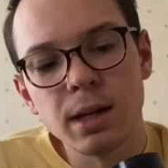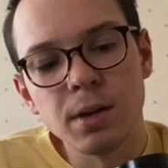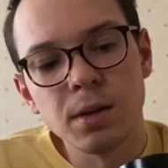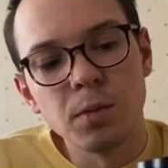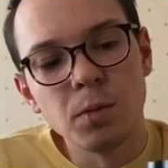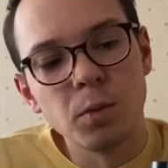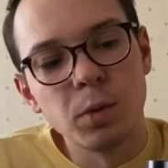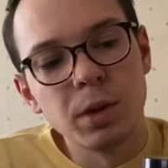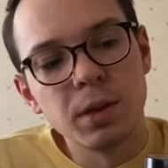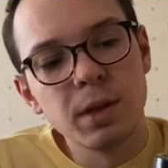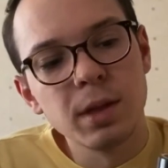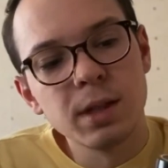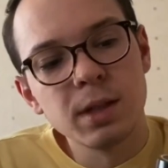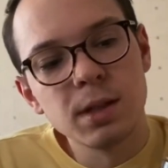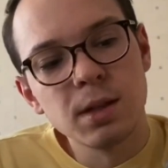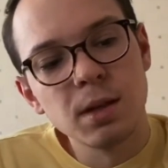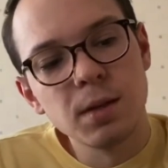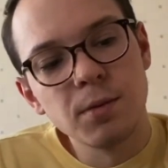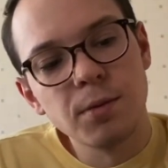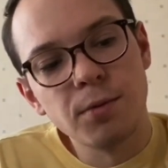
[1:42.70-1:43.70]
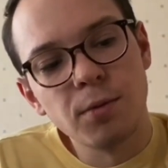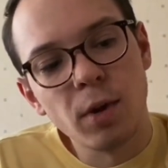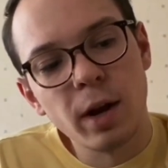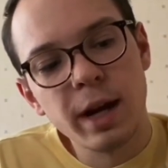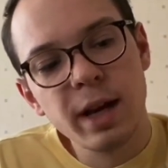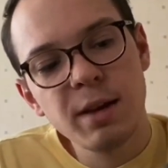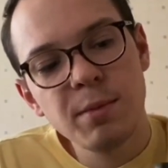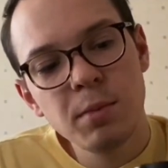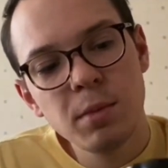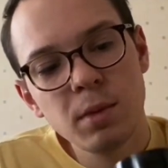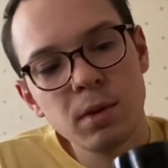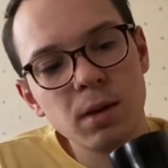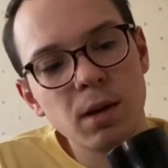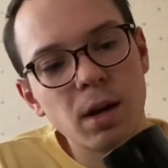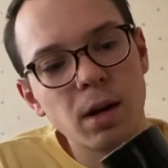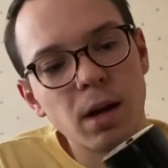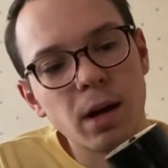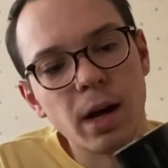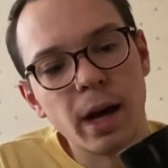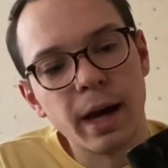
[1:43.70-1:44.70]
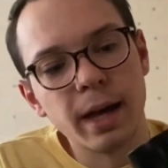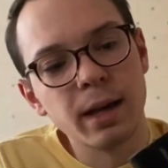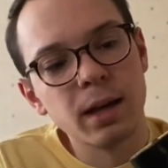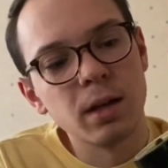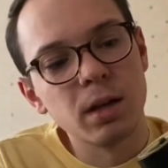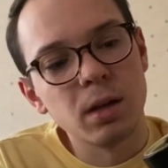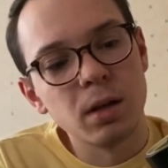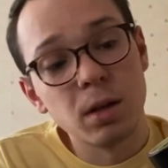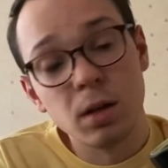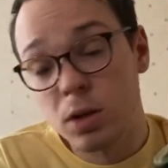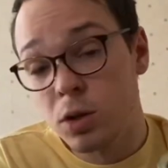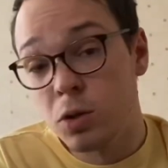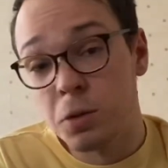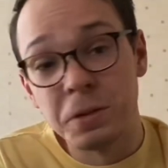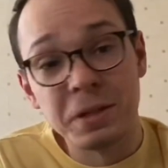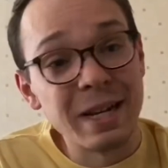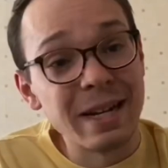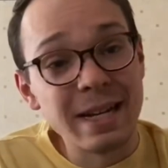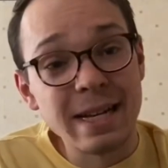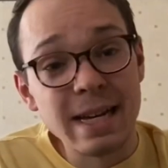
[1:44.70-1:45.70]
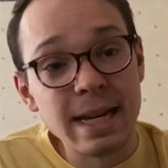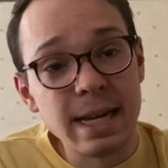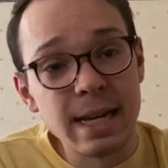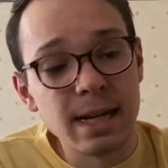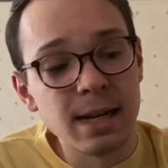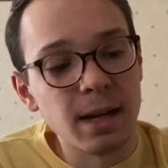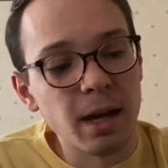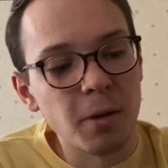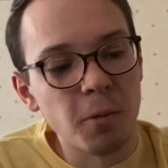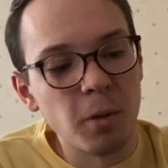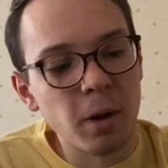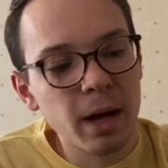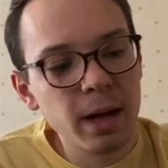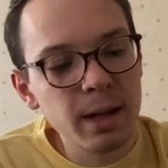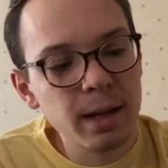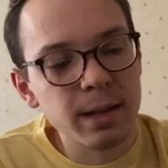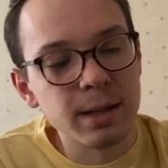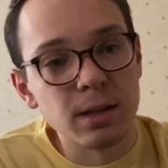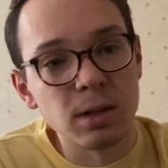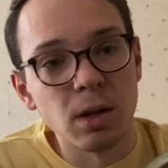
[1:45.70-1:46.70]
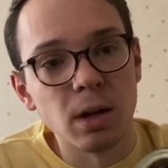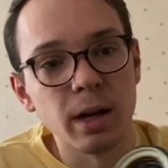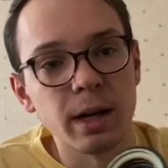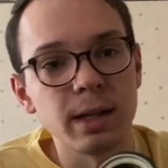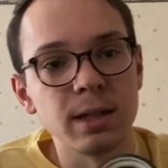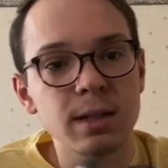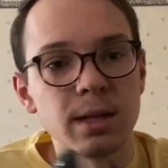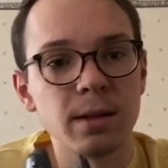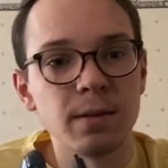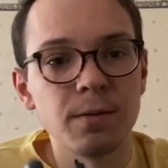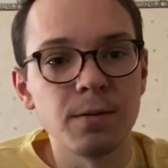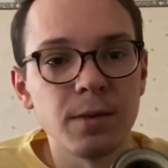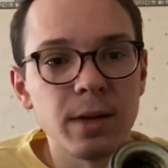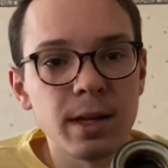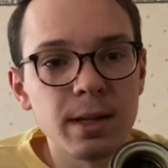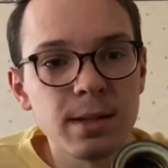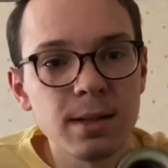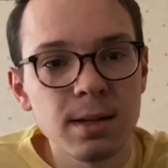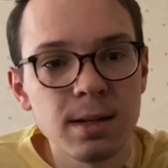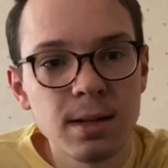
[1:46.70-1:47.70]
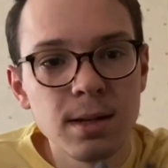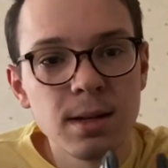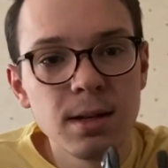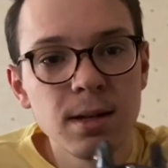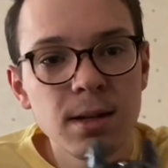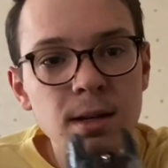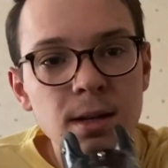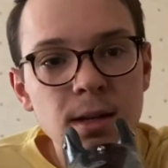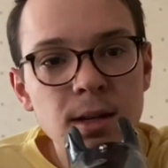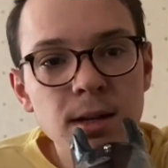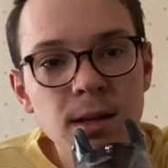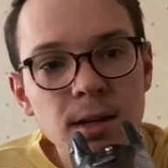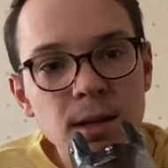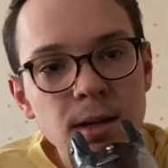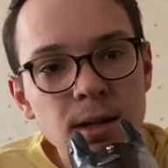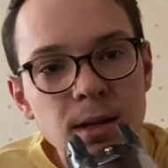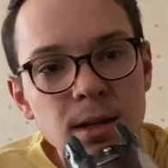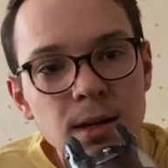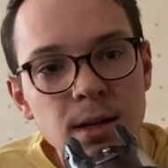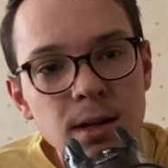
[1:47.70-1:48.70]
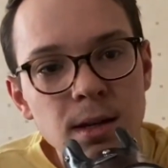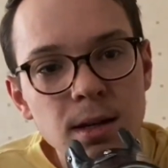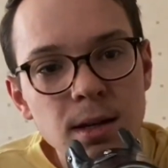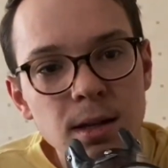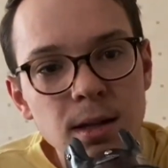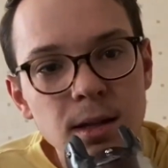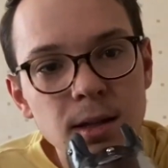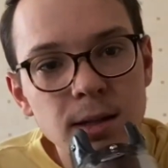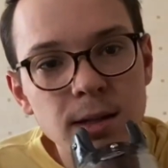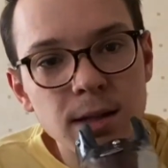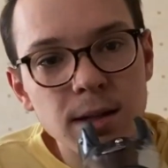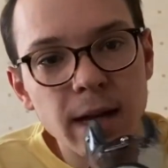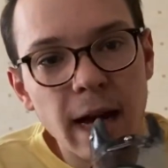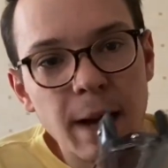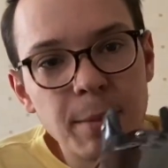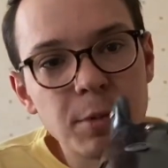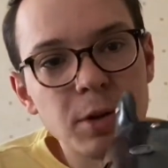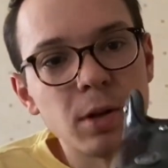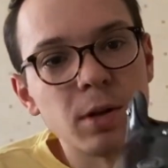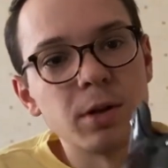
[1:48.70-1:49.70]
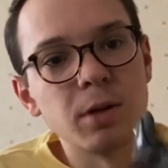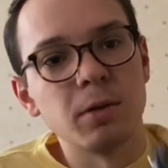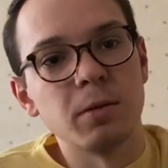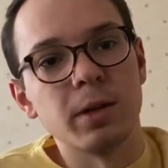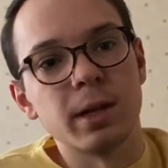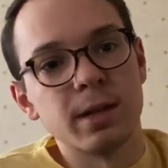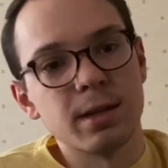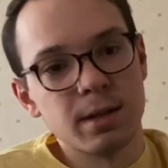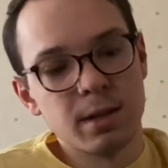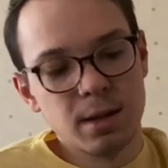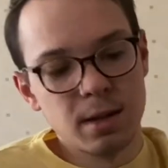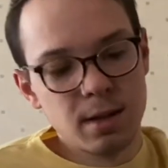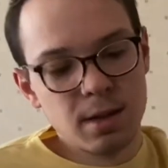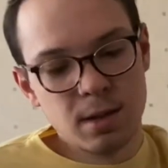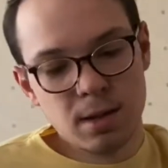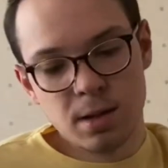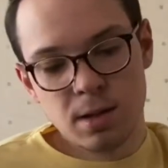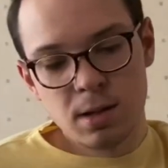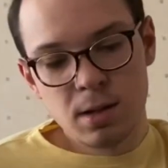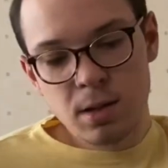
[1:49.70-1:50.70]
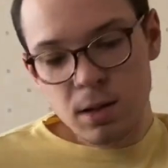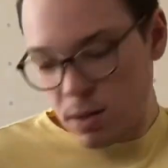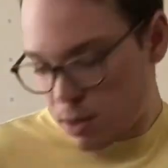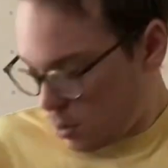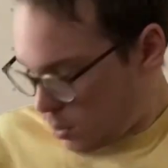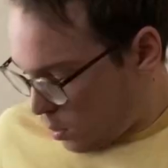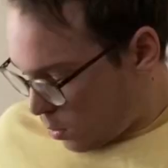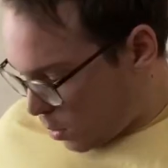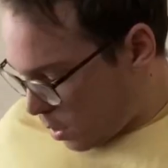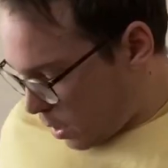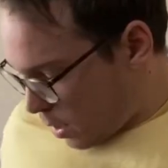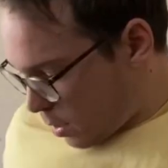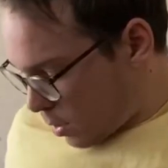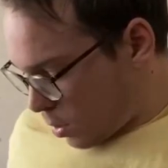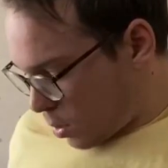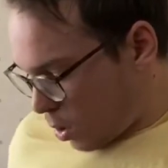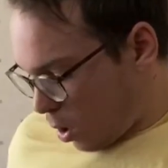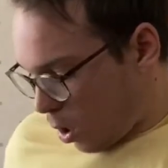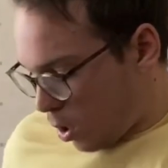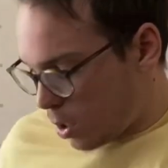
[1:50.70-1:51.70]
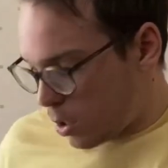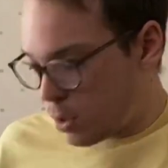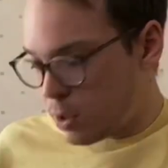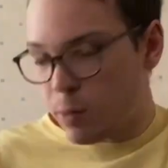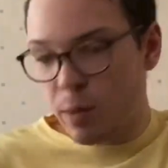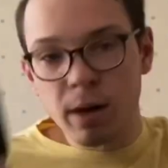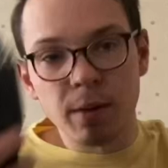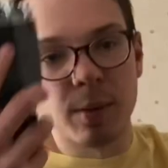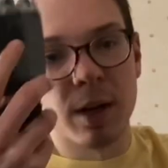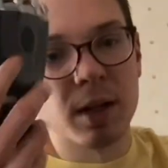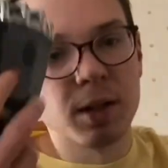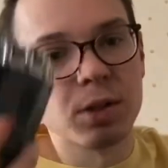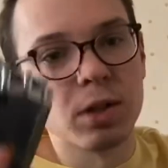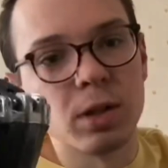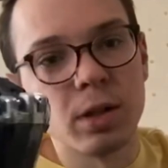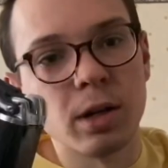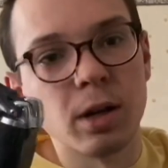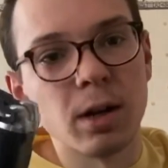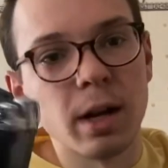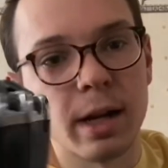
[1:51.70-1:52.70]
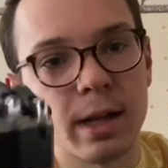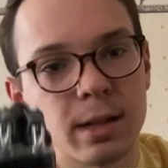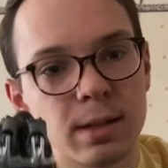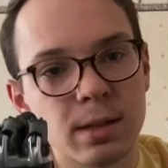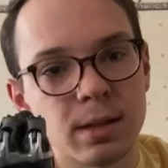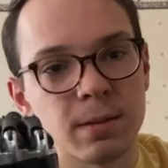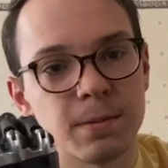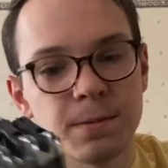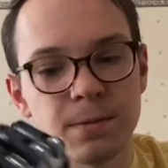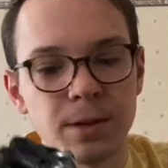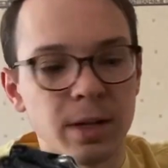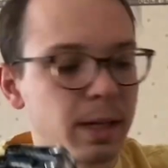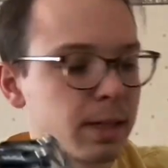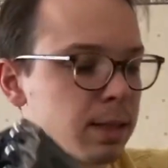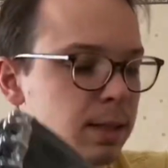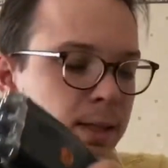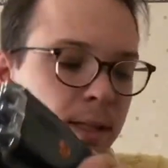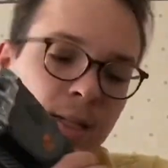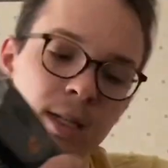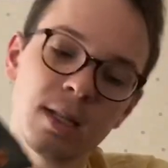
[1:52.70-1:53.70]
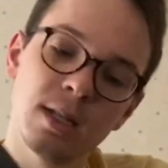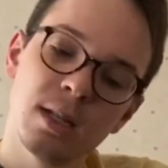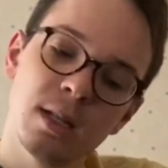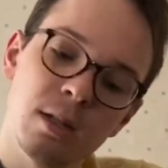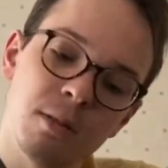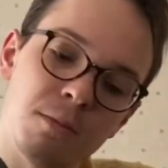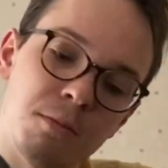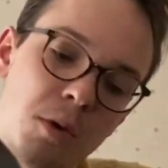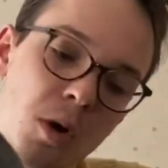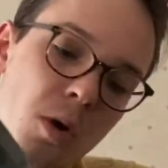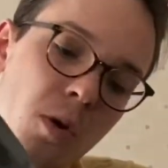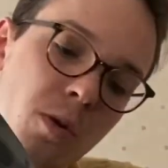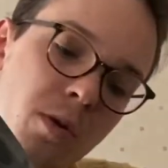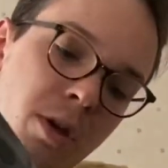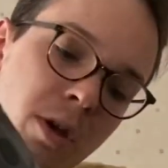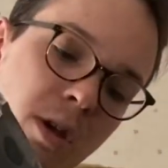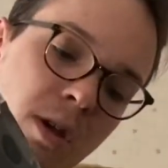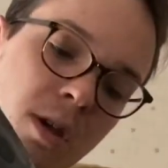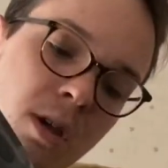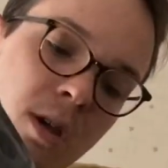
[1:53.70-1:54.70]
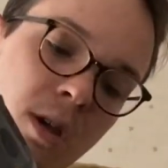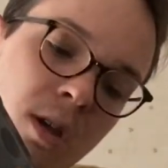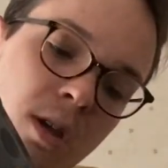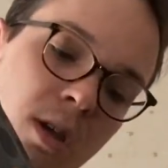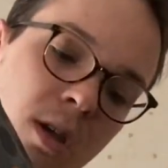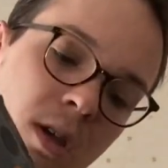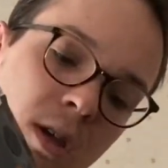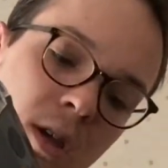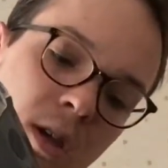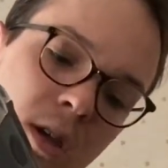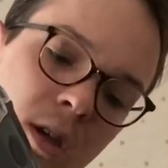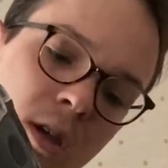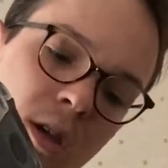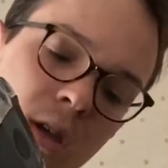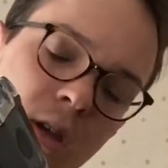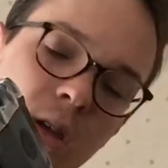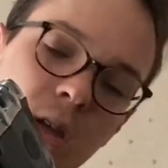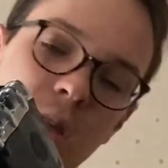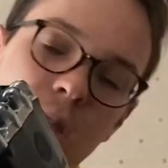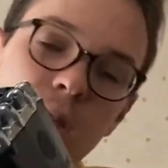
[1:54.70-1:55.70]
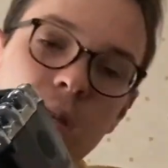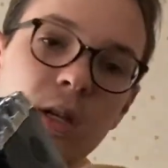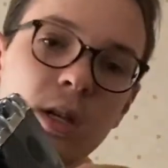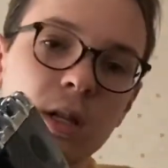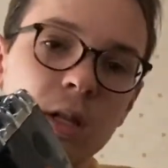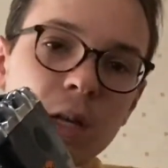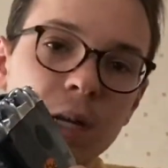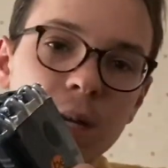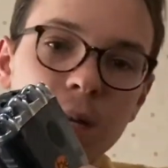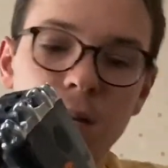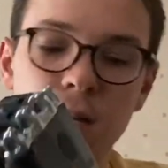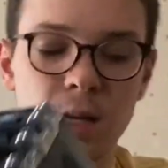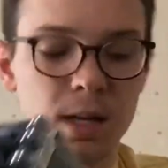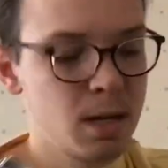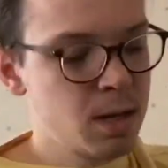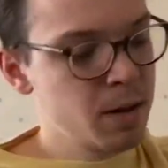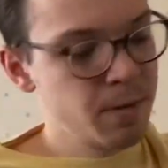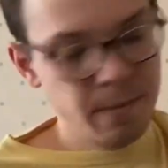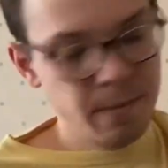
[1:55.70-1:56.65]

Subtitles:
with this frame, I can use any hand I want as long as it fits this adapter in the wrist. So to get started, you want to make sure your hand's in a fist mode, and then you click it in,